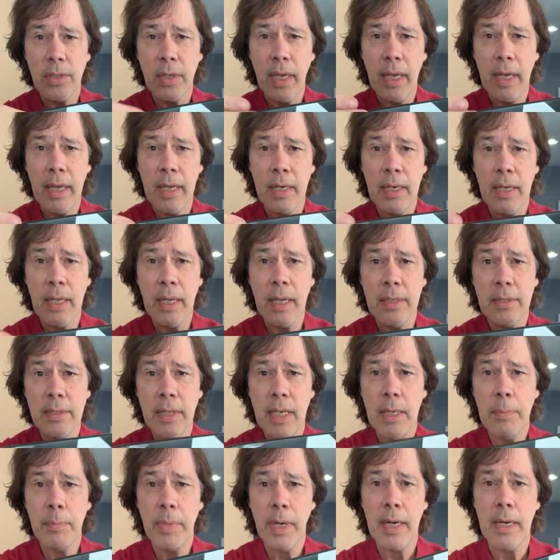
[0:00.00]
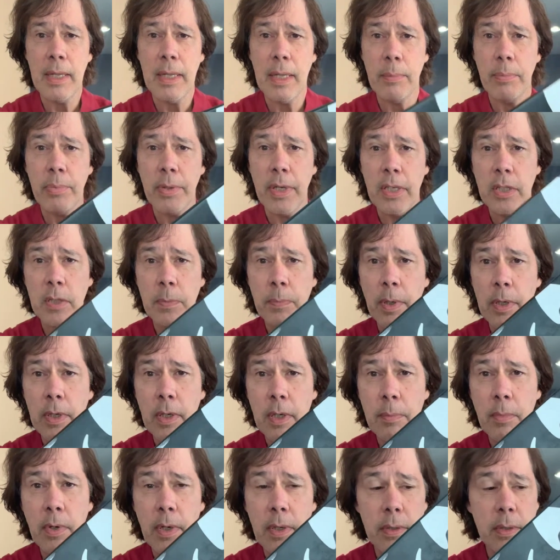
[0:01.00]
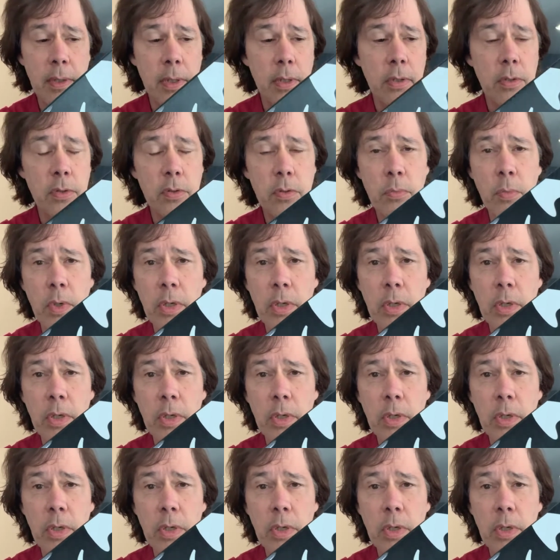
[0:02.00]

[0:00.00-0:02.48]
And as anybody that plays pickleball knows,